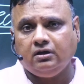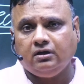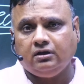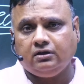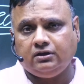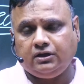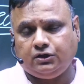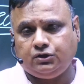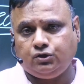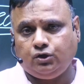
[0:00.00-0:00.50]

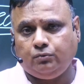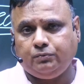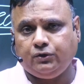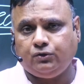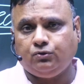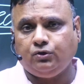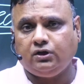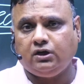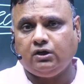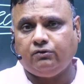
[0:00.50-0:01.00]
There should be
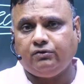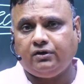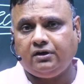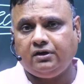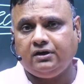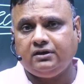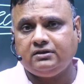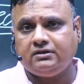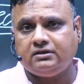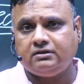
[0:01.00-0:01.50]
good
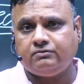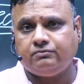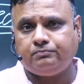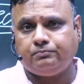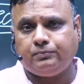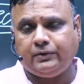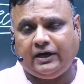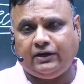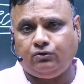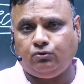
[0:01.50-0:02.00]
governance.
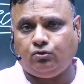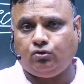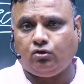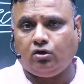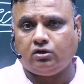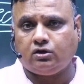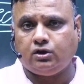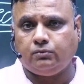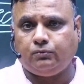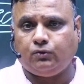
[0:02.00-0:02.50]
Plato
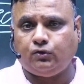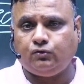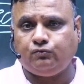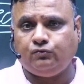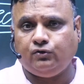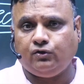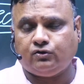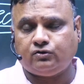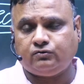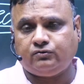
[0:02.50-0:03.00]
talked about
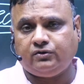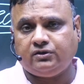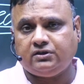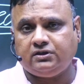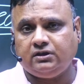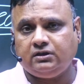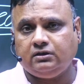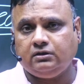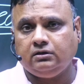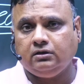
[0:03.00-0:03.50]
philosopher
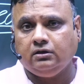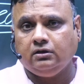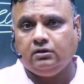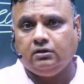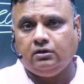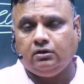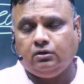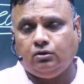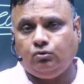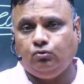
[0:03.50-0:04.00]
king,
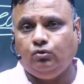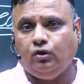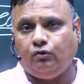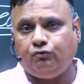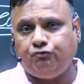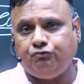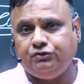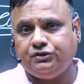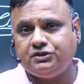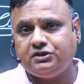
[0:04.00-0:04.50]
rule of
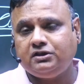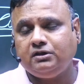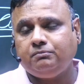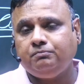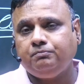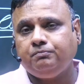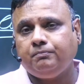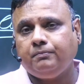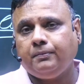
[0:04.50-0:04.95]
wisdom.